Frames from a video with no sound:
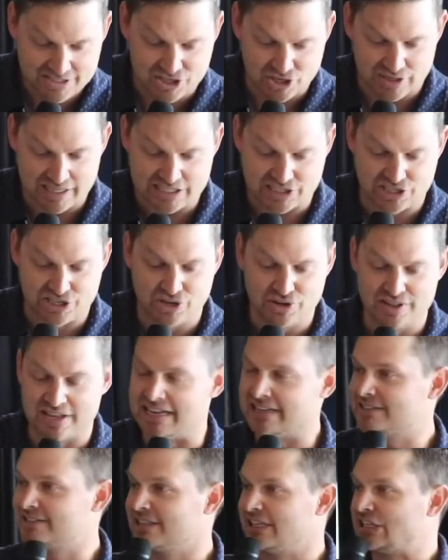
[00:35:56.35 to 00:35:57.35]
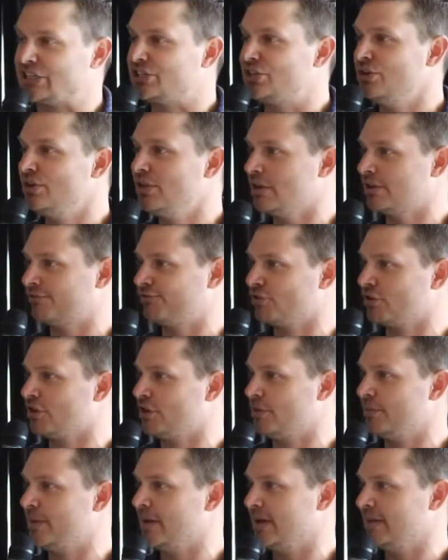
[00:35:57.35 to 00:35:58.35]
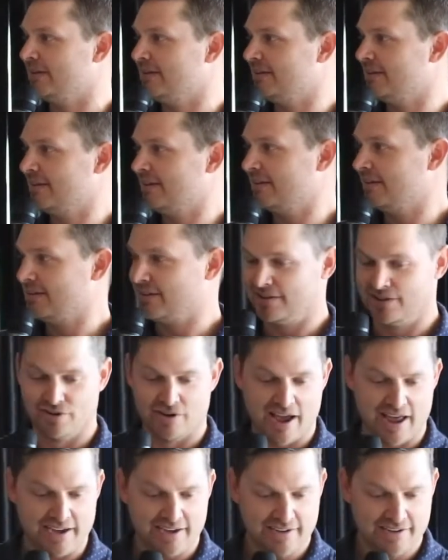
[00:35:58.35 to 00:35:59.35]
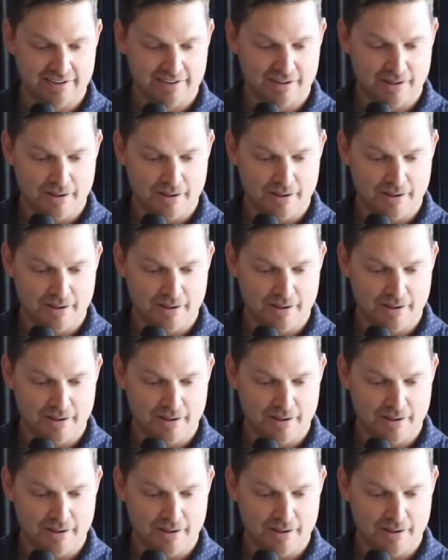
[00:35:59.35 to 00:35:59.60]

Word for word: So let's do this. Let's do this for a little bit. You ready?